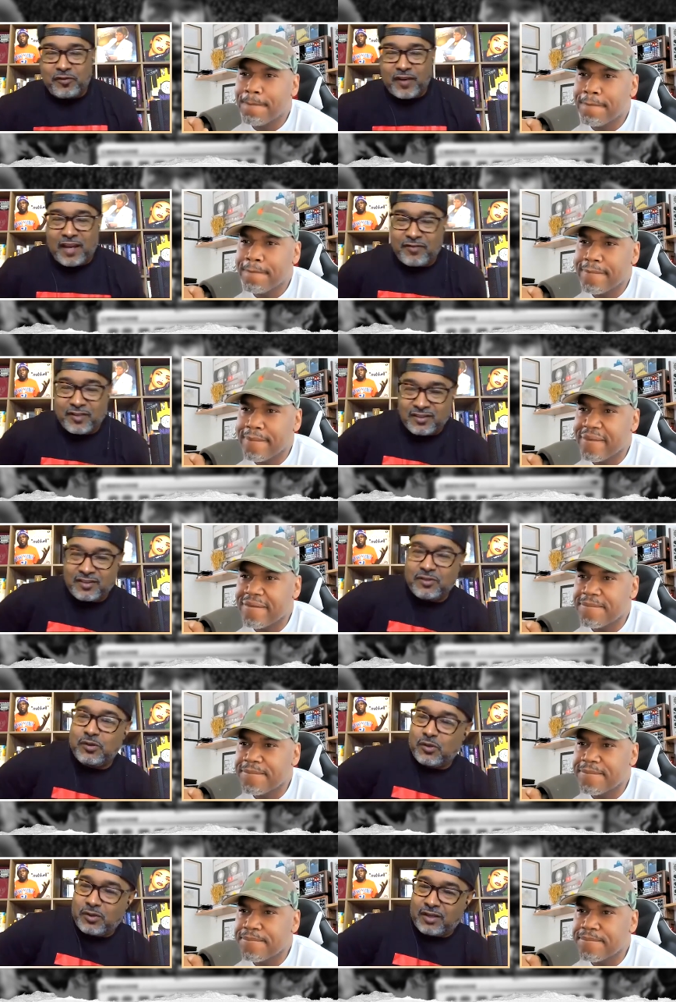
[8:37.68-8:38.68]
Speaker 1: flavor,
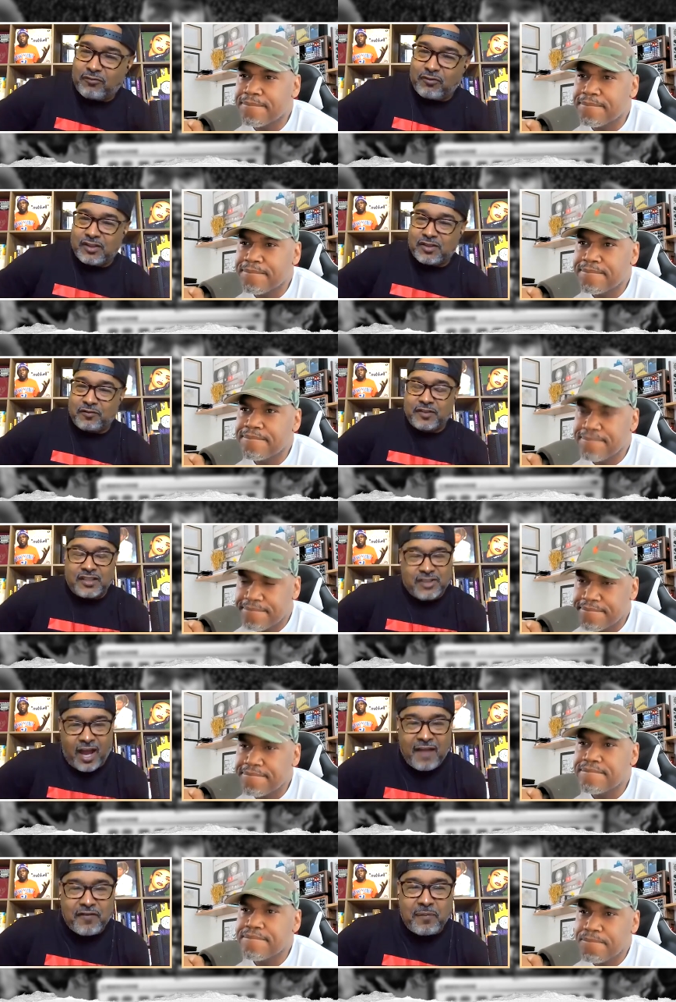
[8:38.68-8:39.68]
you do the original. Did
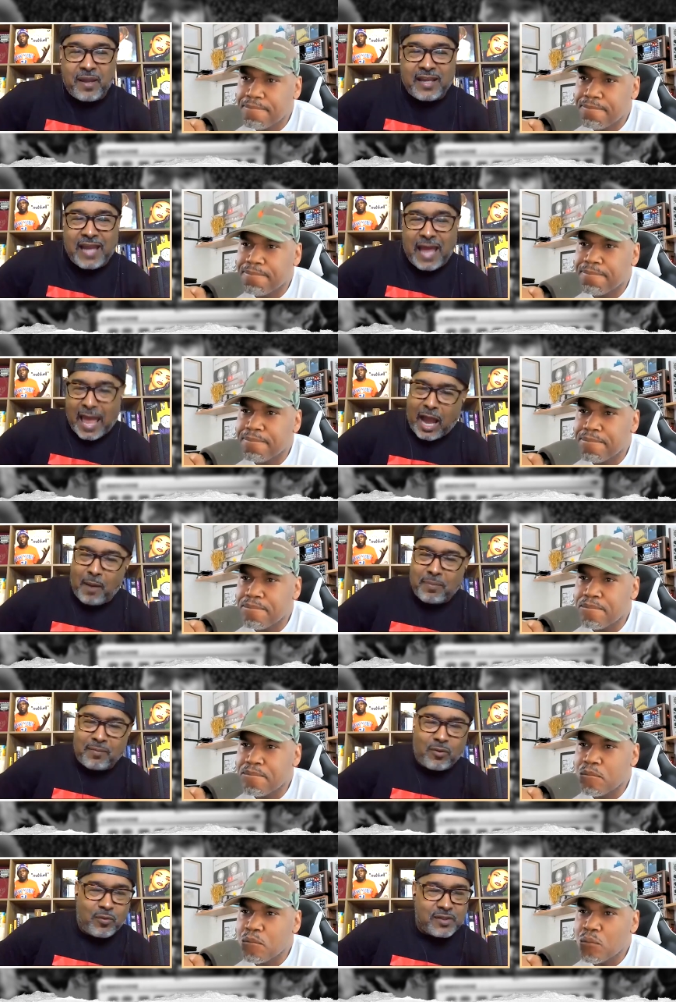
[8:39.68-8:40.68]
y'all ever make an
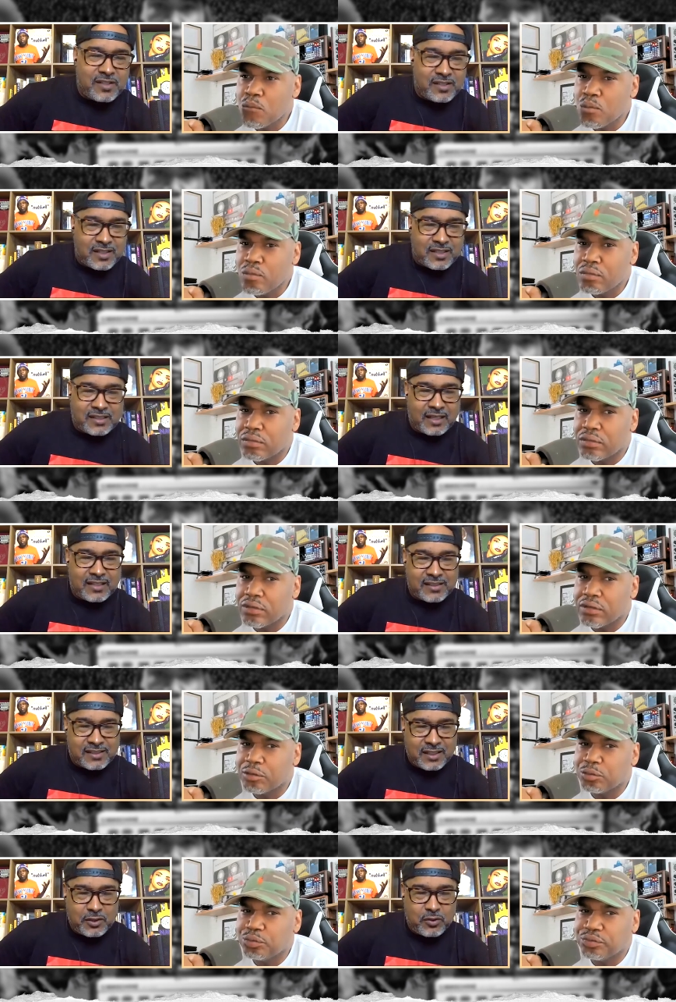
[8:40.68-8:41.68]
album or was it just like a
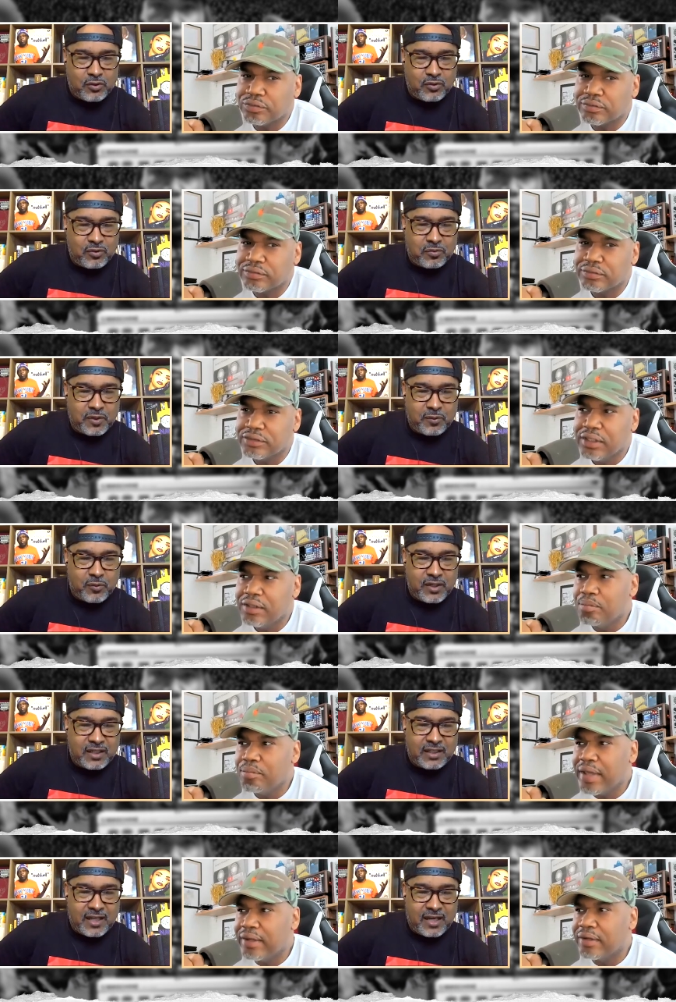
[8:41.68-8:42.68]
single with, with
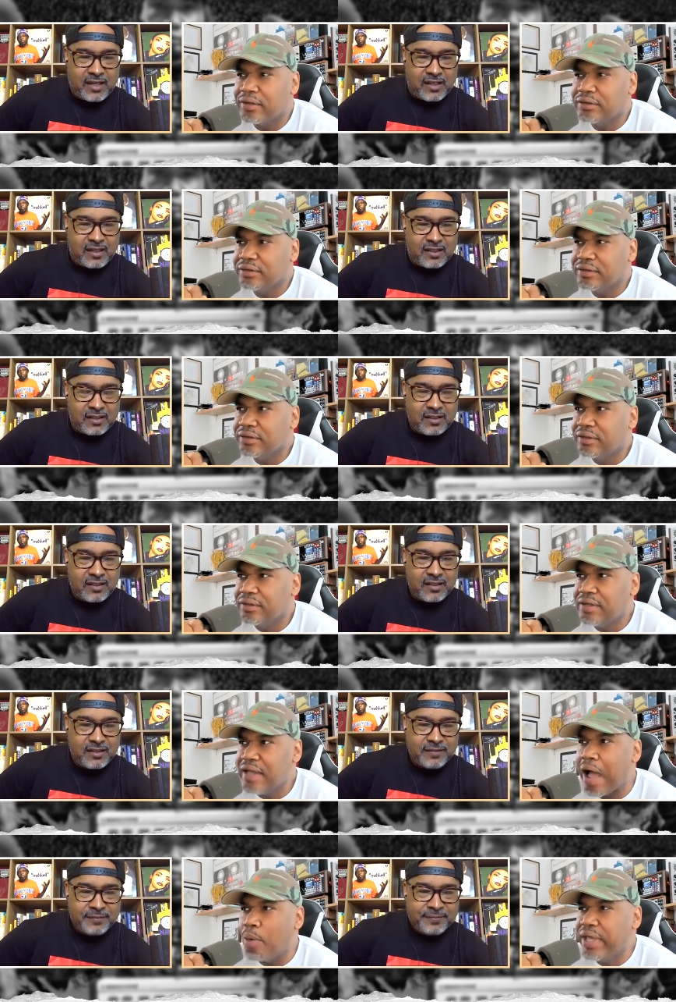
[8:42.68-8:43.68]
Atlantic?
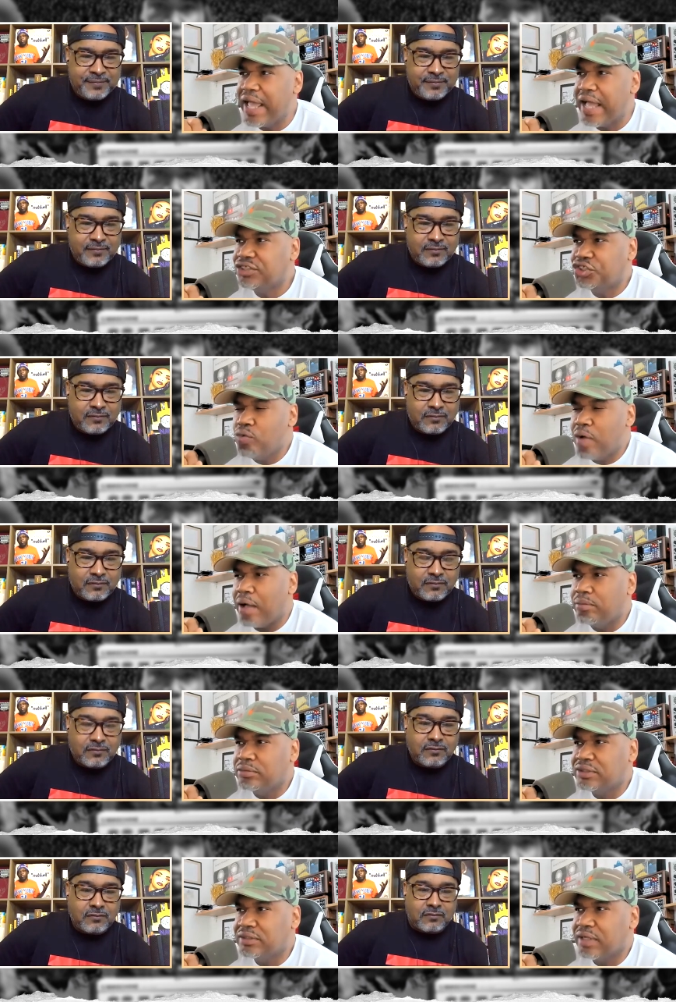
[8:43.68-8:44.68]
Speaker 2: Nah, we had two
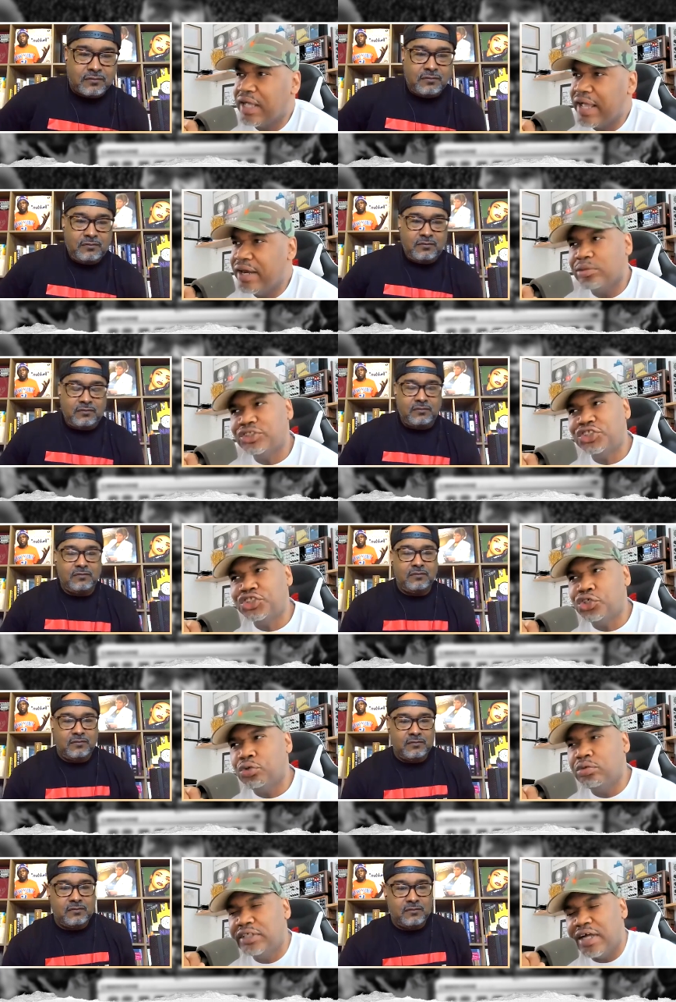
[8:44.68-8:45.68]
albums and it was
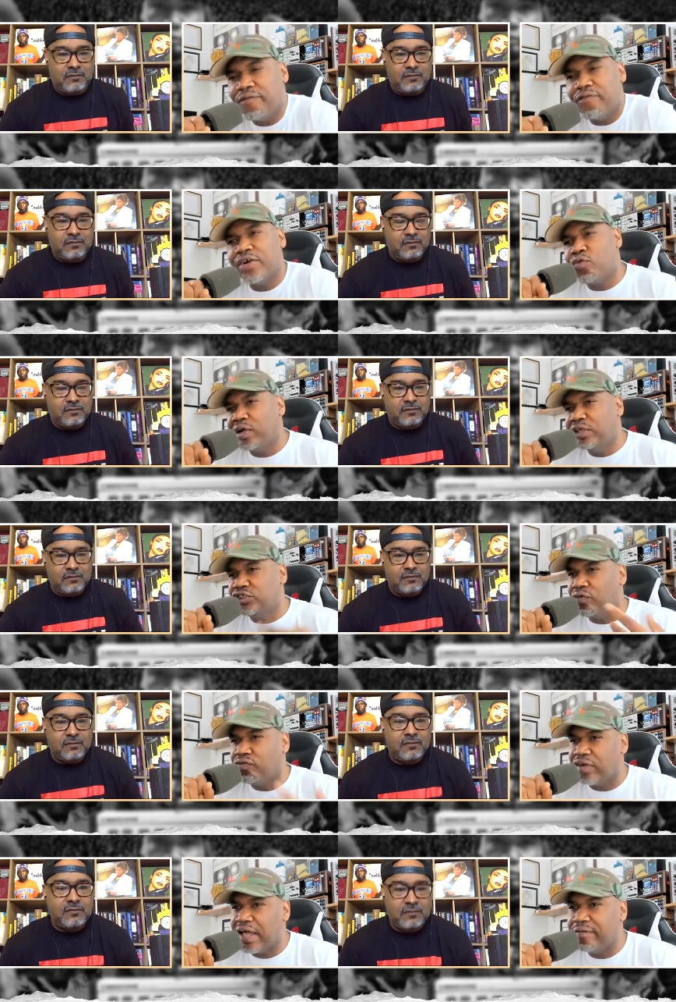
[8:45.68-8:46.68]
two different original
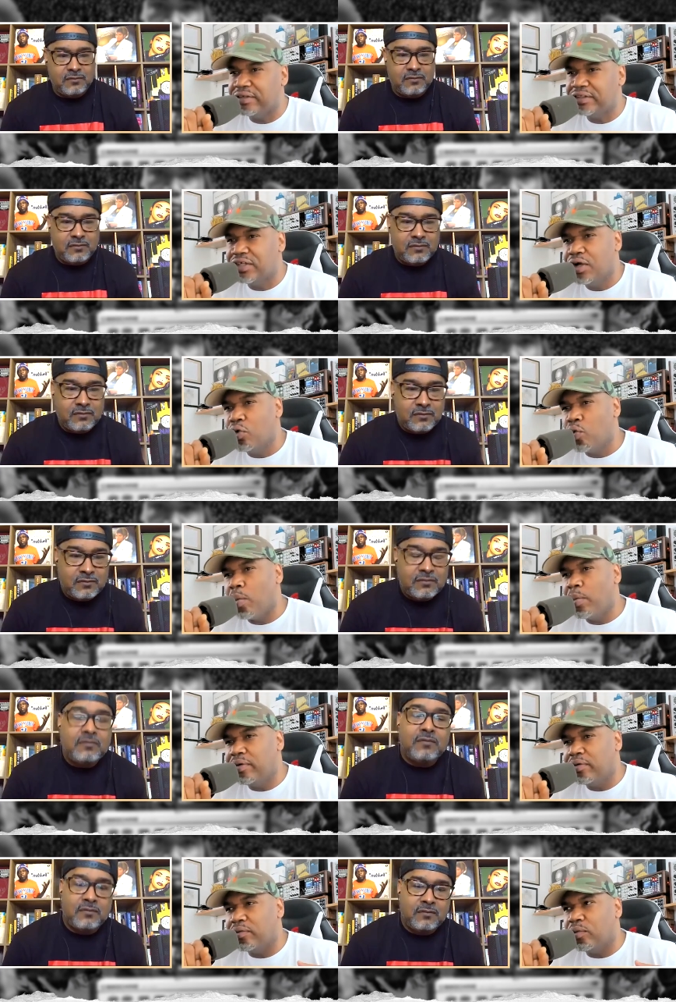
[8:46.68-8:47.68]
flavors. When
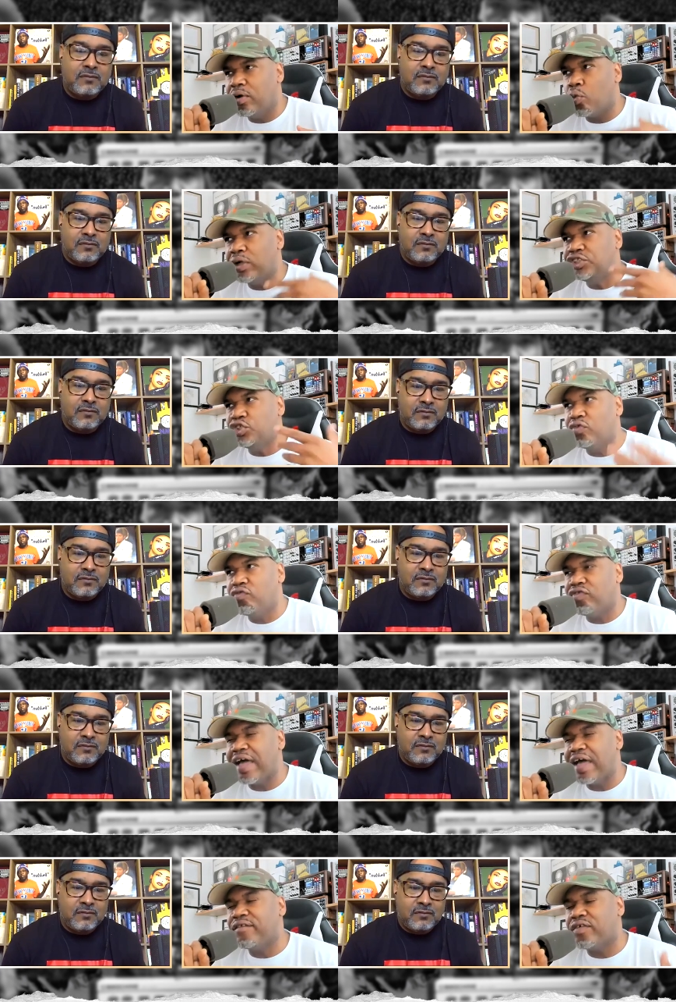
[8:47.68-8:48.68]
we when the original
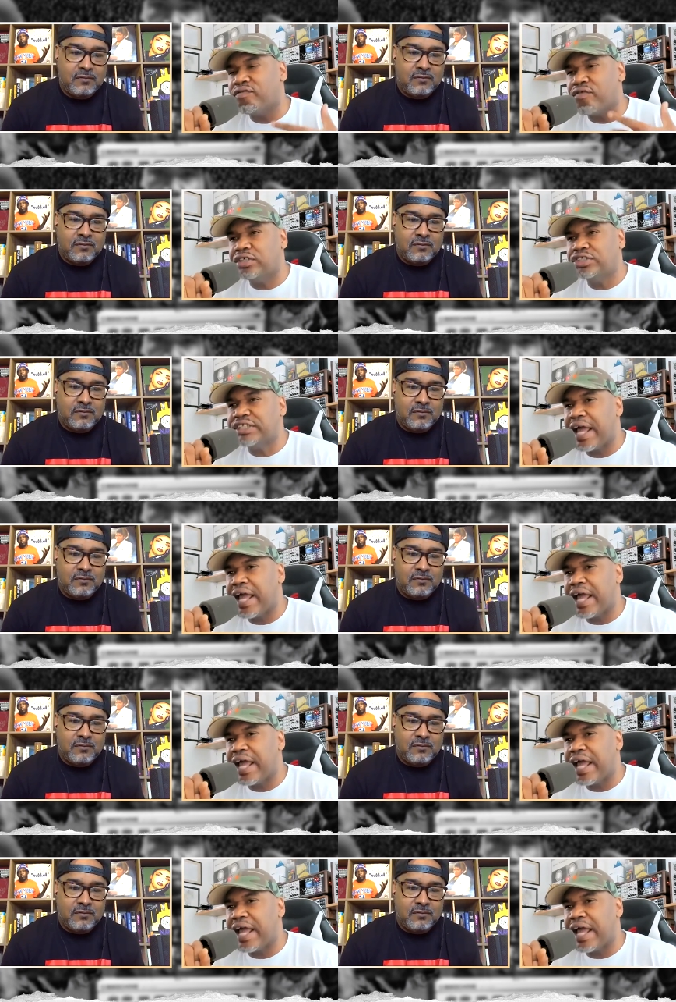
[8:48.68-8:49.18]
flavor first